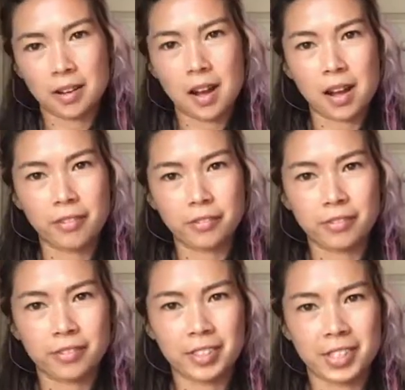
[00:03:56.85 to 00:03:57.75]
of
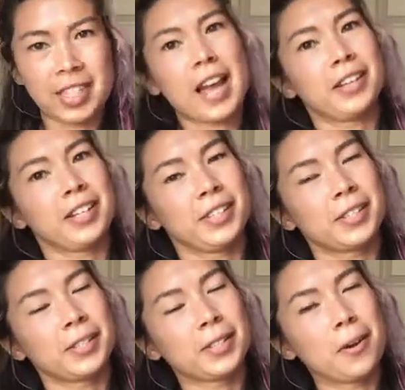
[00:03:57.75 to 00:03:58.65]
the
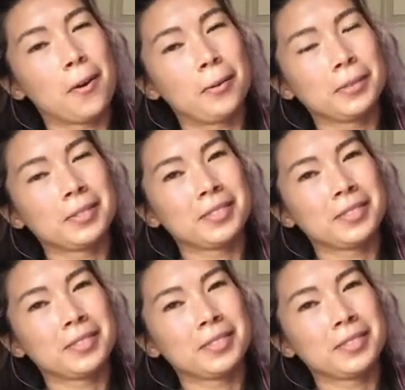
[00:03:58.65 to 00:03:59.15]
sadness. So